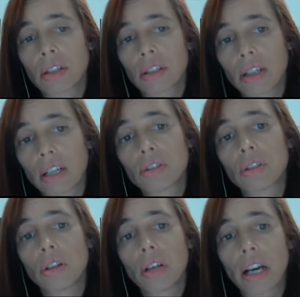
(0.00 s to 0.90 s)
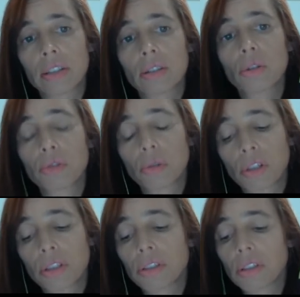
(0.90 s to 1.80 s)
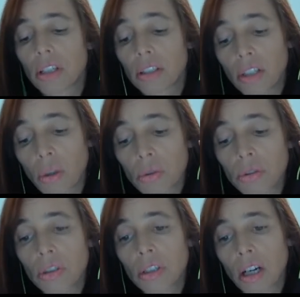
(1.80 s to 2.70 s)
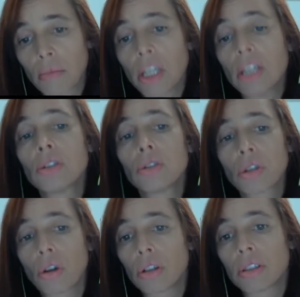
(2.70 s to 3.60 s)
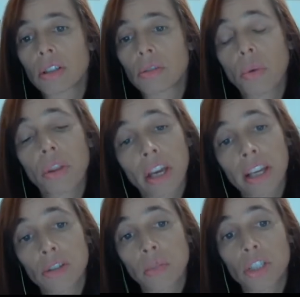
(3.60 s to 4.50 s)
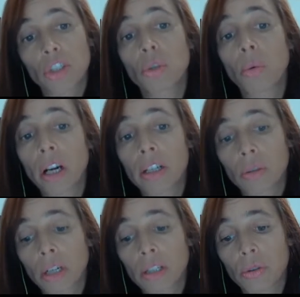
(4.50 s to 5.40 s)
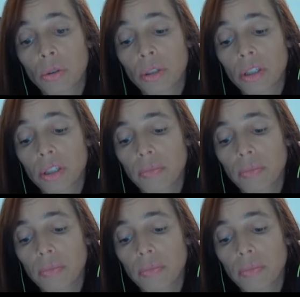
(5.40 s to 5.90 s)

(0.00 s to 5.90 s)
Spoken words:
And of course, they also come into contact with hate speech quite early.